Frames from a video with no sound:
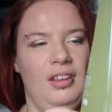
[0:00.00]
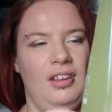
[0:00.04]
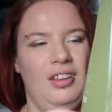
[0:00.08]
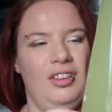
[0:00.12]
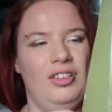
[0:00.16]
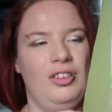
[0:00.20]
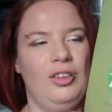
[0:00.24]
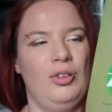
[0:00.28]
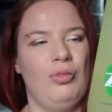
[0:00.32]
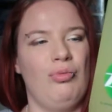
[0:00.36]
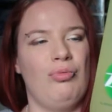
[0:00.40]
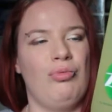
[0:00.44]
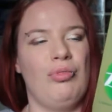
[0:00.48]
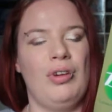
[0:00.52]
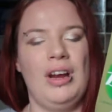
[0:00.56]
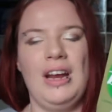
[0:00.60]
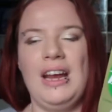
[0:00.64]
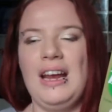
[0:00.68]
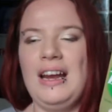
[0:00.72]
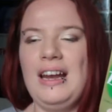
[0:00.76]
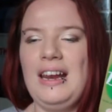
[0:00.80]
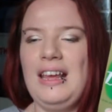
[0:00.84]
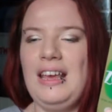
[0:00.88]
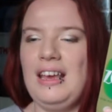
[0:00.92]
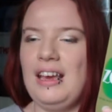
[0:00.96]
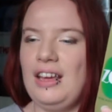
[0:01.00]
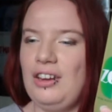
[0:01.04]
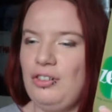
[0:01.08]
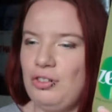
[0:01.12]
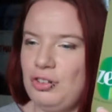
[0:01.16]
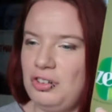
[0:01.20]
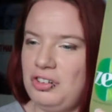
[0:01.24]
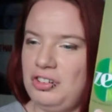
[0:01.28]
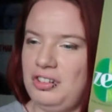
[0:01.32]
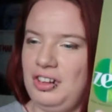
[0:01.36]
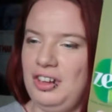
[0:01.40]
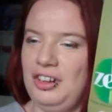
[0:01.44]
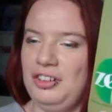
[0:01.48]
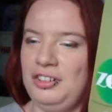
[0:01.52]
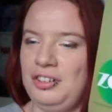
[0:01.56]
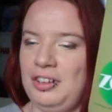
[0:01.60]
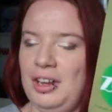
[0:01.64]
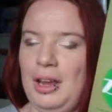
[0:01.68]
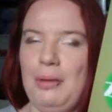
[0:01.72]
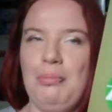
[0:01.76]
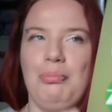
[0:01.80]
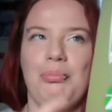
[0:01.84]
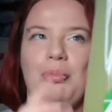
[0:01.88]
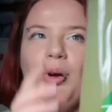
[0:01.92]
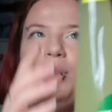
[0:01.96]
it's a really interesting
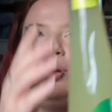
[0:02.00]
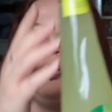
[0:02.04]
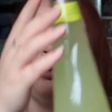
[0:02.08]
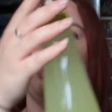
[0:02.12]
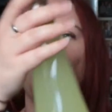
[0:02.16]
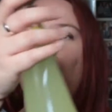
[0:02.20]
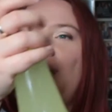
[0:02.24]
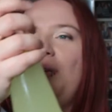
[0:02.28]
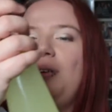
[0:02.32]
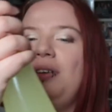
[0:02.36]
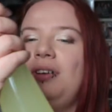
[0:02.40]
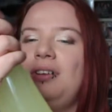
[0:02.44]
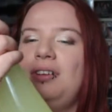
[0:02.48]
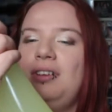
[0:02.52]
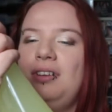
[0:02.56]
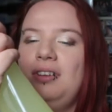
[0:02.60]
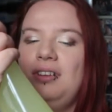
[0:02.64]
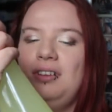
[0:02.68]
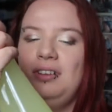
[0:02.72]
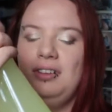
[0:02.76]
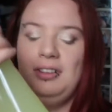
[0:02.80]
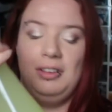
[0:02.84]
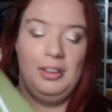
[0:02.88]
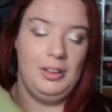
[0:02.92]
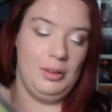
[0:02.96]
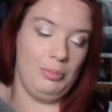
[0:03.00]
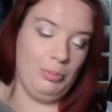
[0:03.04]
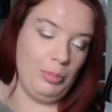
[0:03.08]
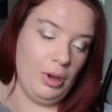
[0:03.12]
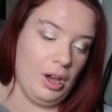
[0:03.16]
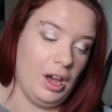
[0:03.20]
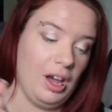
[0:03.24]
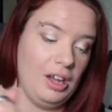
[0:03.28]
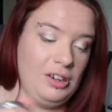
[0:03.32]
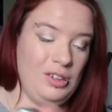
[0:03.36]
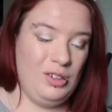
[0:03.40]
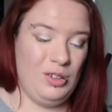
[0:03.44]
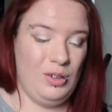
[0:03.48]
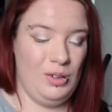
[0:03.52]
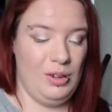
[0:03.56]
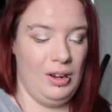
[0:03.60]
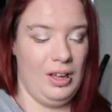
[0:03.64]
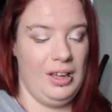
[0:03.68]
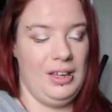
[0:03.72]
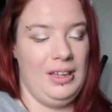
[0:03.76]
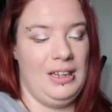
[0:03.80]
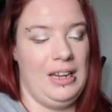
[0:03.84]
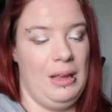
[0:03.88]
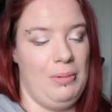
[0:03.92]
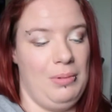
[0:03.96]
shaped bottle. But I do
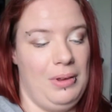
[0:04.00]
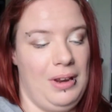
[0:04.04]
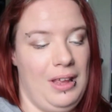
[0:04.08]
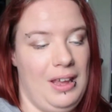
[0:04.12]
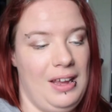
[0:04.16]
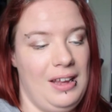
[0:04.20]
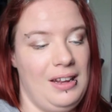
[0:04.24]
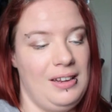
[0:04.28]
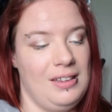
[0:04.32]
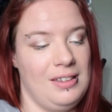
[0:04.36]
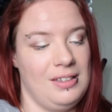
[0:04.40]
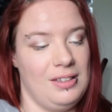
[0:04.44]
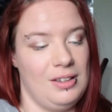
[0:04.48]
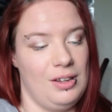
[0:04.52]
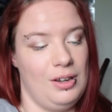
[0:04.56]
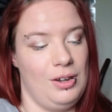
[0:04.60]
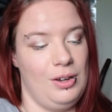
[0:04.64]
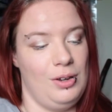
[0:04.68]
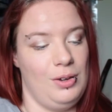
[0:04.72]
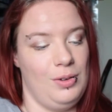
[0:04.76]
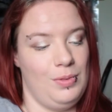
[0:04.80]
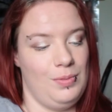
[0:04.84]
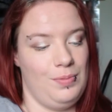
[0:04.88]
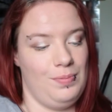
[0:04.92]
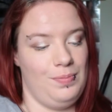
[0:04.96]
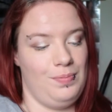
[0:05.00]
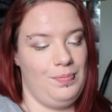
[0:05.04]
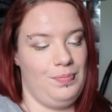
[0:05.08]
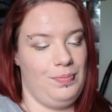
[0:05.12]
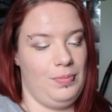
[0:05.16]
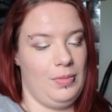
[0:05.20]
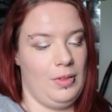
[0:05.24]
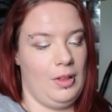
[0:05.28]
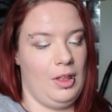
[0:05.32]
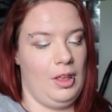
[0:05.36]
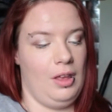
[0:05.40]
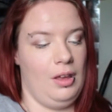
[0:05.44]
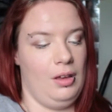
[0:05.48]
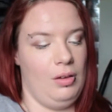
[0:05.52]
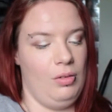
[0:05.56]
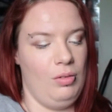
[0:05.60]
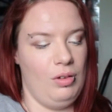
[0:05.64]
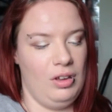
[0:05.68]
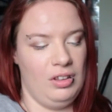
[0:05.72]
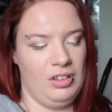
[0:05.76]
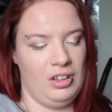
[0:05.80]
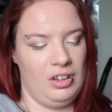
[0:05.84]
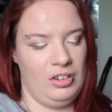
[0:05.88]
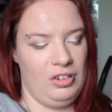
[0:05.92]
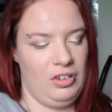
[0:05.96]
like lemonade, so, oh,
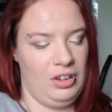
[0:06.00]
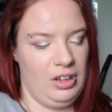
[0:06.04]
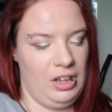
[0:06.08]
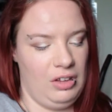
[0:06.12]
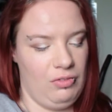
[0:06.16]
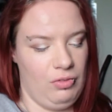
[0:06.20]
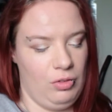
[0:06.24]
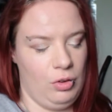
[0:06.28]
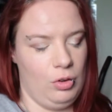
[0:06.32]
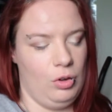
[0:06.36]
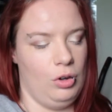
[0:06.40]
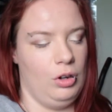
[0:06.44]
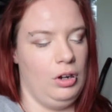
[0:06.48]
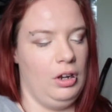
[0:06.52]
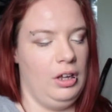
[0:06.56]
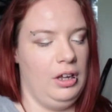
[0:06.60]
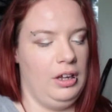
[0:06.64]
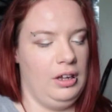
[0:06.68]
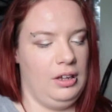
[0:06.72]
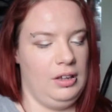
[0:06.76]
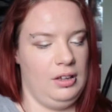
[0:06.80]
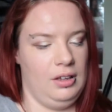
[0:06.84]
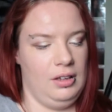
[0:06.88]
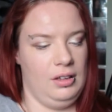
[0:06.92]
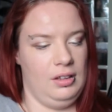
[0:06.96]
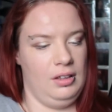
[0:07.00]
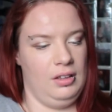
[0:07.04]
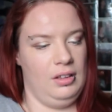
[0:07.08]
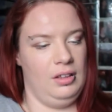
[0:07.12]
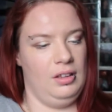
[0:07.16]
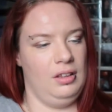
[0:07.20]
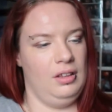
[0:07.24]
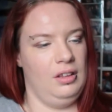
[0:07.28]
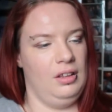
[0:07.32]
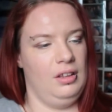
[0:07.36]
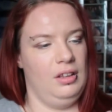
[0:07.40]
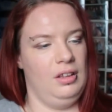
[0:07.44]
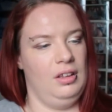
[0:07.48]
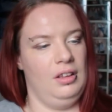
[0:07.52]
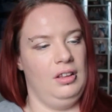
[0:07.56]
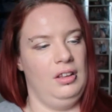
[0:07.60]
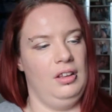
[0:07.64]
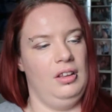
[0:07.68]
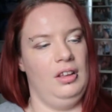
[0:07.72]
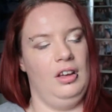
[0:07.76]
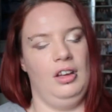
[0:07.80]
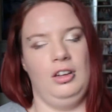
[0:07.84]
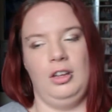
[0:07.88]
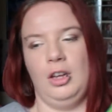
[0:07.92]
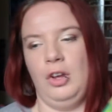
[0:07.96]
it's actually even got like,
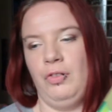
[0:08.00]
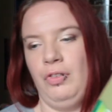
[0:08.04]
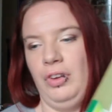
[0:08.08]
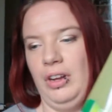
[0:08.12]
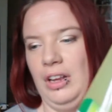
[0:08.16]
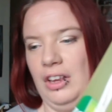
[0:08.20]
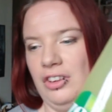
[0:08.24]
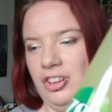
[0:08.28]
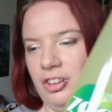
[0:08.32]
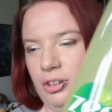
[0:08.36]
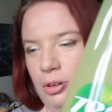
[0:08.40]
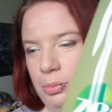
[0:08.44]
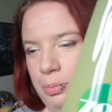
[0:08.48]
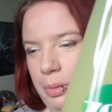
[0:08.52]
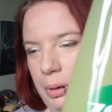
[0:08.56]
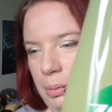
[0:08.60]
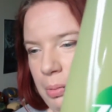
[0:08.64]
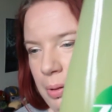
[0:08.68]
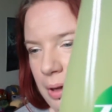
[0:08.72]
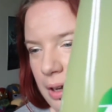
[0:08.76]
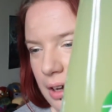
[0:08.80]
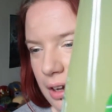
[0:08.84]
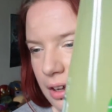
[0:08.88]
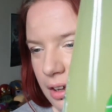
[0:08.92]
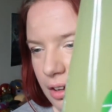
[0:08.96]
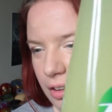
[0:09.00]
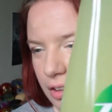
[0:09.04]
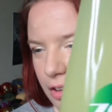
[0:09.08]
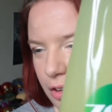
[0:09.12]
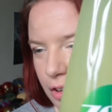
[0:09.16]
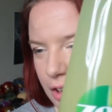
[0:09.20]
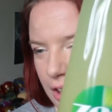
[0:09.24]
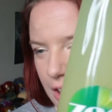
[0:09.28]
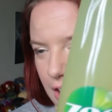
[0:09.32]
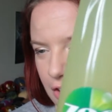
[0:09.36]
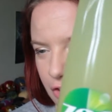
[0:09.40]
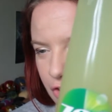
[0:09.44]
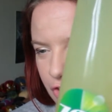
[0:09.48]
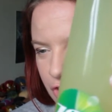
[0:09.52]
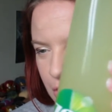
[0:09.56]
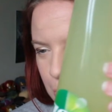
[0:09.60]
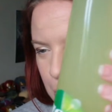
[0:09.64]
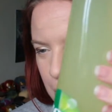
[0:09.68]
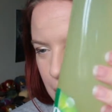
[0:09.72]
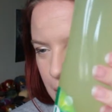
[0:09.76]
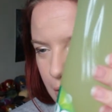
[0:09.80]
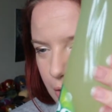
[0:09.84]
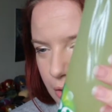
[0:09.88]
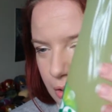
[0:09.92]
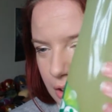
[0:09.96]
I don't think that's gonna be picked. Oh, you can just
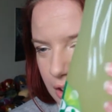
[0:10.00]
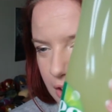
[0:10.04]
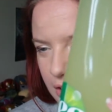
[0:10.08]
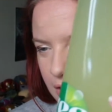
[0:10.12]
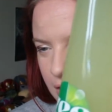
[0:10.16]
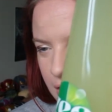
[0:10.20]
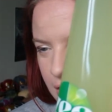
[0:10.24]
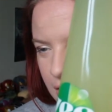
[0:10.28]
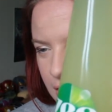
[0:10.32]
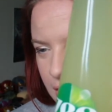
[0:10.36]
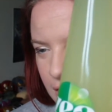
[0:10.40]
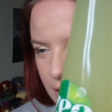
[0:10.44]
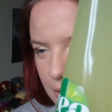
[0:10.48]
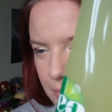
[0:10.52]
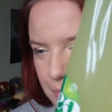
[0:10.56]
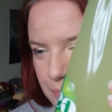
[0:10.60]
about, it's like,